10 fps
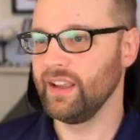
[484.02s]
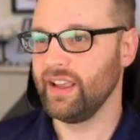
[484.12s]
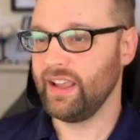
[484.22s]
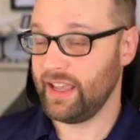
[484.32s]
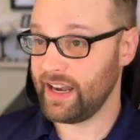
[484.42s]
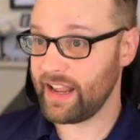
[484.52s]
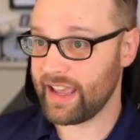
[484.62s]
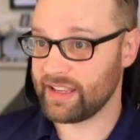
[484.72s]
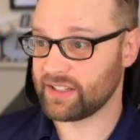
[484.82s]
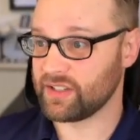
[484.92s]
In any
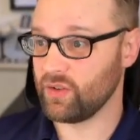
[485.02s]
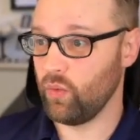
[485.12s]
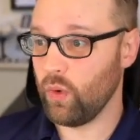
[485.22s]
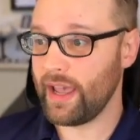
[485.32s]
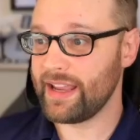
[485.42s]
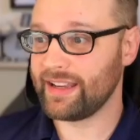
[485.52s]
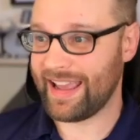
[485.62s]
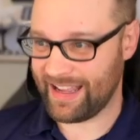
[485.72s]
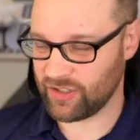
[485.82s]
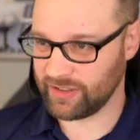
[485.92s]
case, white
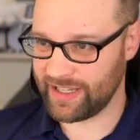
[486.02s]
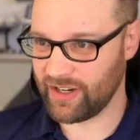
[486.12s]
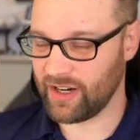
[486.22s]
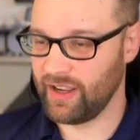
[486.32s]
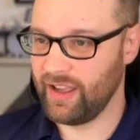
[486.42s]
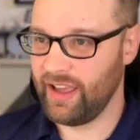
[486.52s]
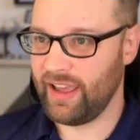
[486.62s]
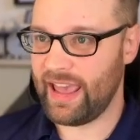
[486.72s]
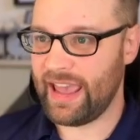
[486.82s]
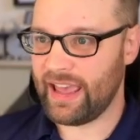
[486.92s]
castled here.
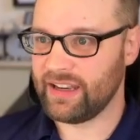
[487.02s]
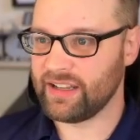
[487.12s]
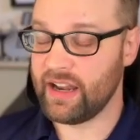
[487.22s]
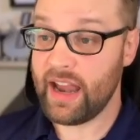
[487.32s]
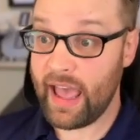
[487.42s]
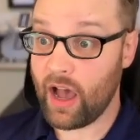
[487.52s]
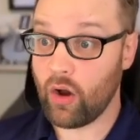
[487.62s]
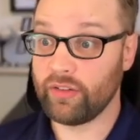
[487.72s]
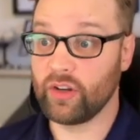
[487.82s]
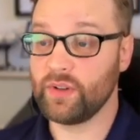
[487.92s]
And now
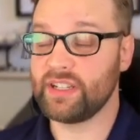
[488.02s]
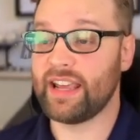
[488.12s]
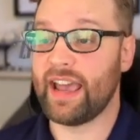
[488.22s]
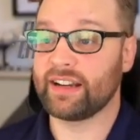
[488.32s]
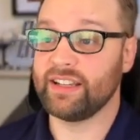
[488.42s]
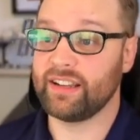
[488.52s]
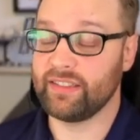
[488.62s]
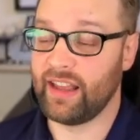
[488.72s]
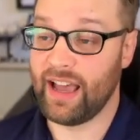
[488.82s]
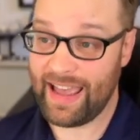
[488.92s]
there was a tactic
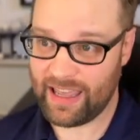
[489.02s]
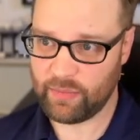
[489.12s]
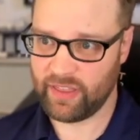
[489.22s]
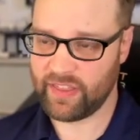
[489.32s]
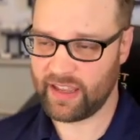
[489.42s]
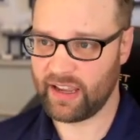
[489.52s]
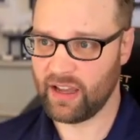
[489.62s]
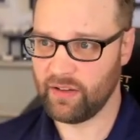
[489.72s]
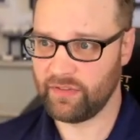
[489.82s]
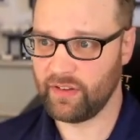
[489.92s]
that I had been thinking
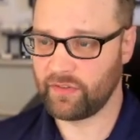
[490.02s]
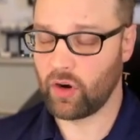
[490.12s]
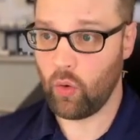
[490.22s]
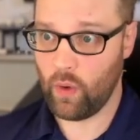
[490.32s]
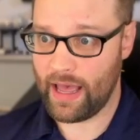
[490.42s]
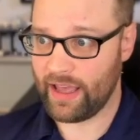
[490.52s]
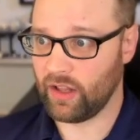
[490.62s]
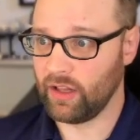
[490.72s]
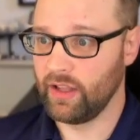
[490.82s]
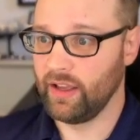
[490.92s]
of for a while,
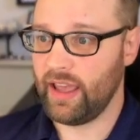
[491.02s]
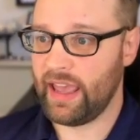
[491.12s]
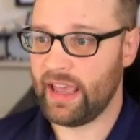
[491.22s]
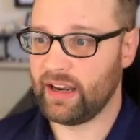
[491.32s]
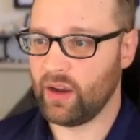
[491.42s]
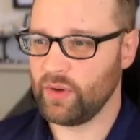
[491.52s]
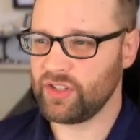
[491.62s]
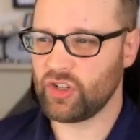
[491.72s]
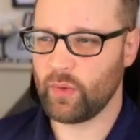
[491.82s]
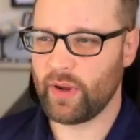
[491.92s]
and I wasn't
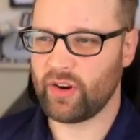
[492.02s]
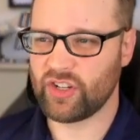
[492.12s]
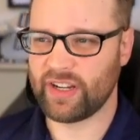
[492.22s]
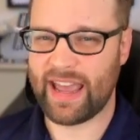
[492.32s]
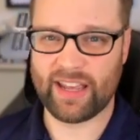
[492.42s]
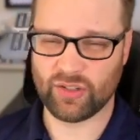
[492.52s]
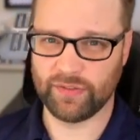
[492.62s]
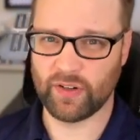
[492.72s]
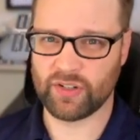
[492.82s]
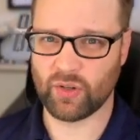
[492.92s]
sure whether I should castle
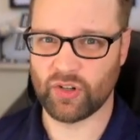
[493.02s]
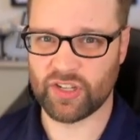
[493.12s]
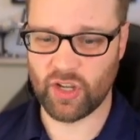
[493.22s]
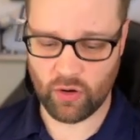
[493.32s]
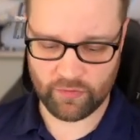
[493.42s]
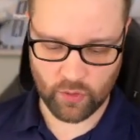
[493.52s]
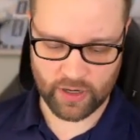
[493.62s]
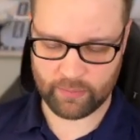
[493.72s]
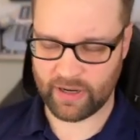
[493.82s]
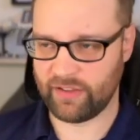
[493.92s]
first or just go for
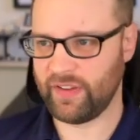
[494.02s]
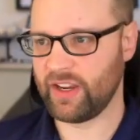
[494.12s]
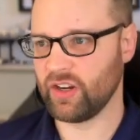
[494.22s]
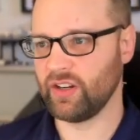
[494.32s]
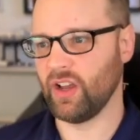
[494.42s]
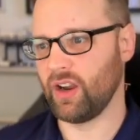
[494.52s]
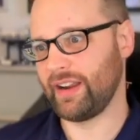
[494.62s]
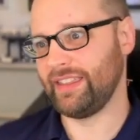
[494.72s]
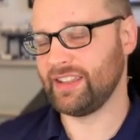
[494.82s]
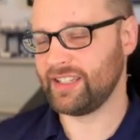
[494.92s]
it, but I figured, all right,
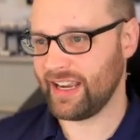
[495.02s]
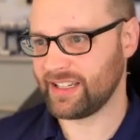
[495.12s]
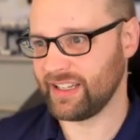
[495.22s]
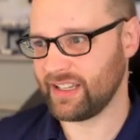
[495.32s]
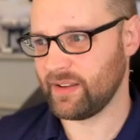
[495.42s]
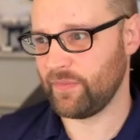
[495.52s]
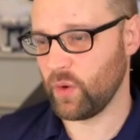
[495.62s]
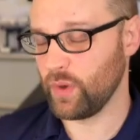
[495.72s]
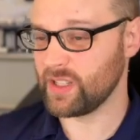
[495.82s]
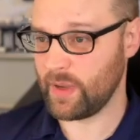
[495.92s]
this tactic
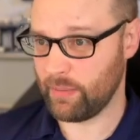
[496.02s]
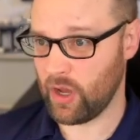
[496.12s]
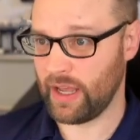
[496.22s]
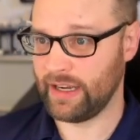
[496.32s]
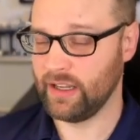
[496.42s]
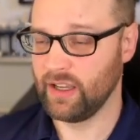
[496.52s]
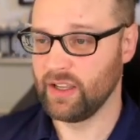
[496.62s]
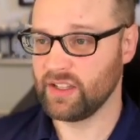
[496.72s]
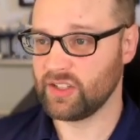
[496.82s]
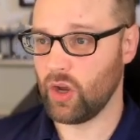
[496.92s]
wins me a pawn,
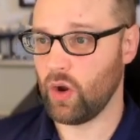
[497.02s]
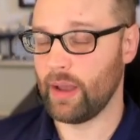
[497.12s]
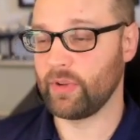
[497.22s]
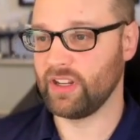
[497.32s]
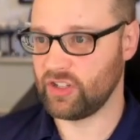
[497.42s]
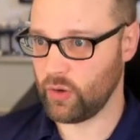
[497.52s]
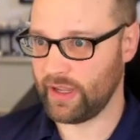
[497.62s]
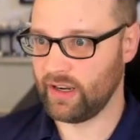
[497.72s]
so I'm going to do it.